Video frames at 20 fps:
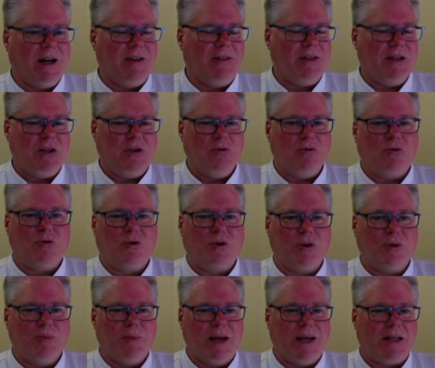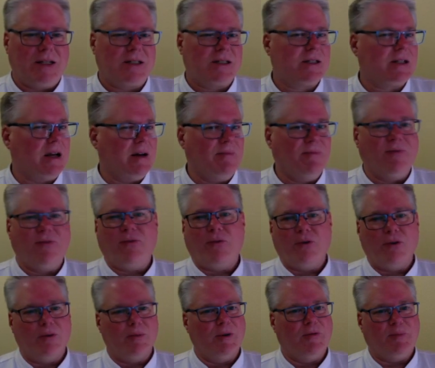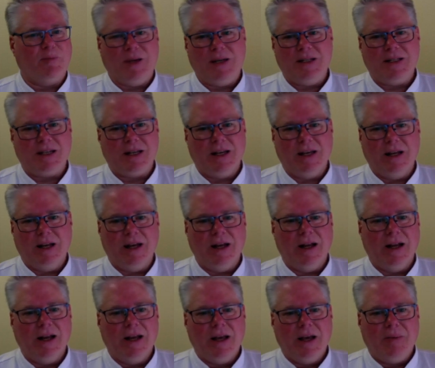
I think you could make some form of pizza in it,